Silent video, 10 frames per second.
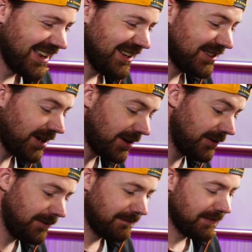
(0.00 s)

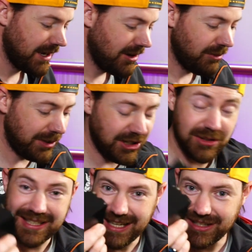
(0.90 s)
So, when you
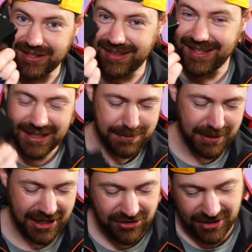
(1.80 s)
attach this
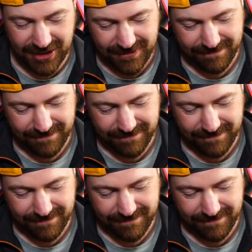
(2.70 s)
battery